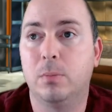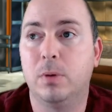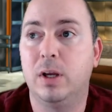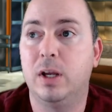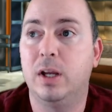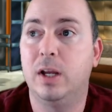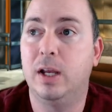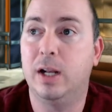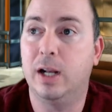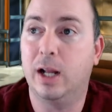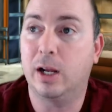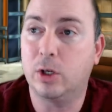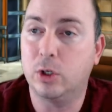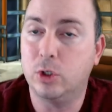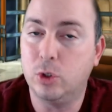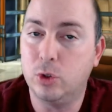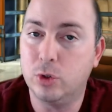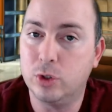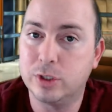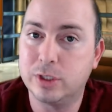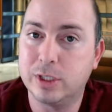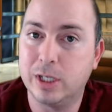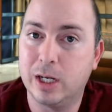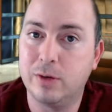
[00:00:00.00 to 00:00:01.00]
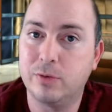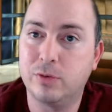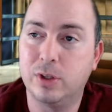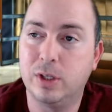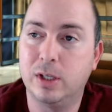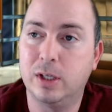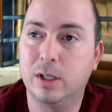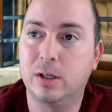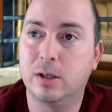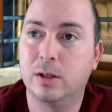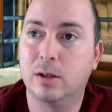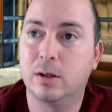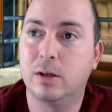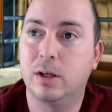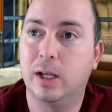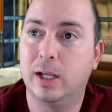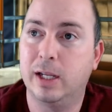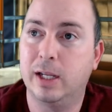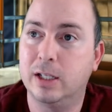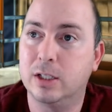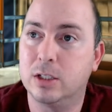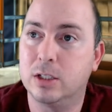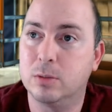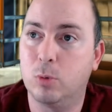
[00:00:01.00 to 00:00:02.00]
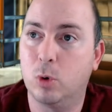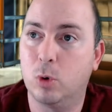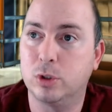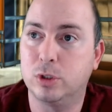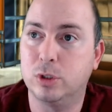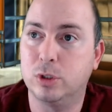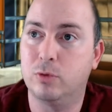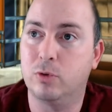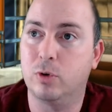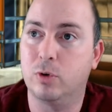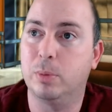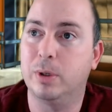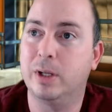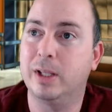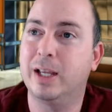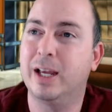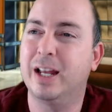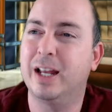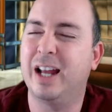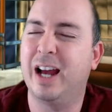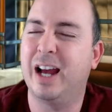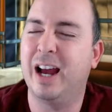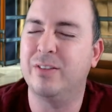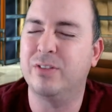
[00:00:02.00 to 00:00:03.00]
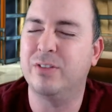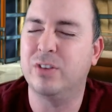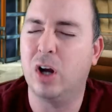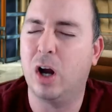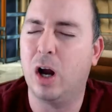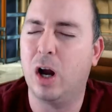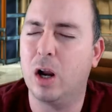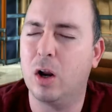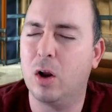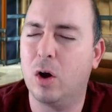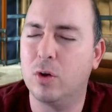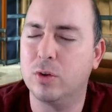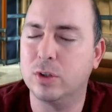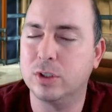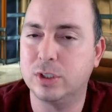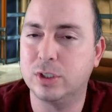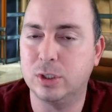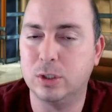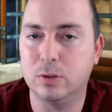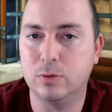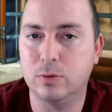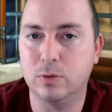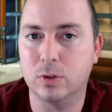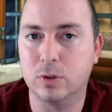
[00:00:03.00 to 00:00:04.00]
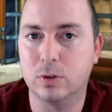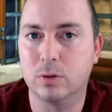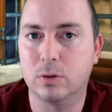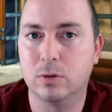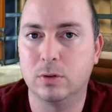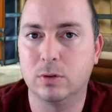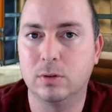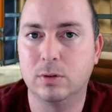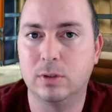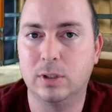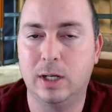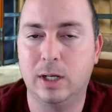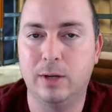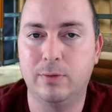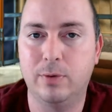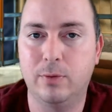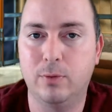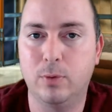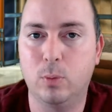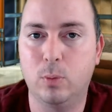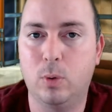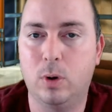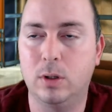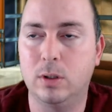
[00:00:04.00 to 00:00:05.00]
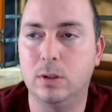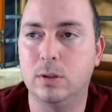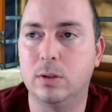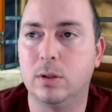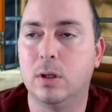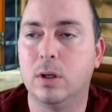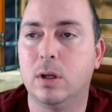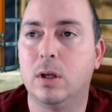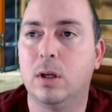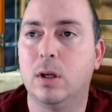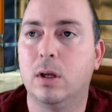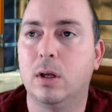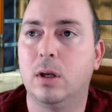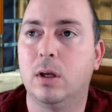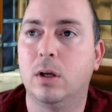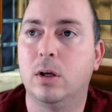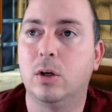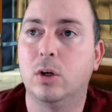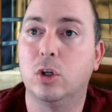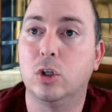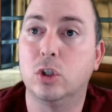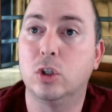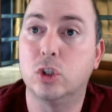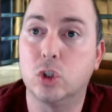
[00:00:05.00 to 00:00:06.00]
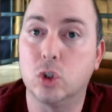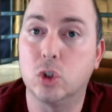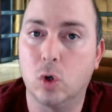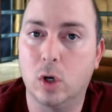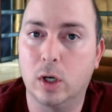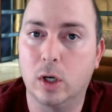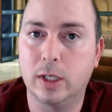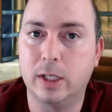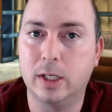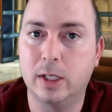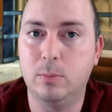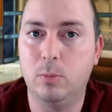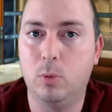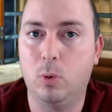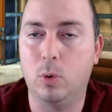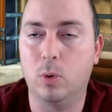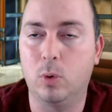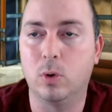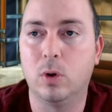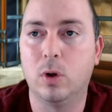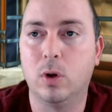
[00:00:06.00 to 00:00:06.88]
And I could do the safe thing and get some more silver. But again, I've got all the silver that I've ever wanted. Sure, I could get more.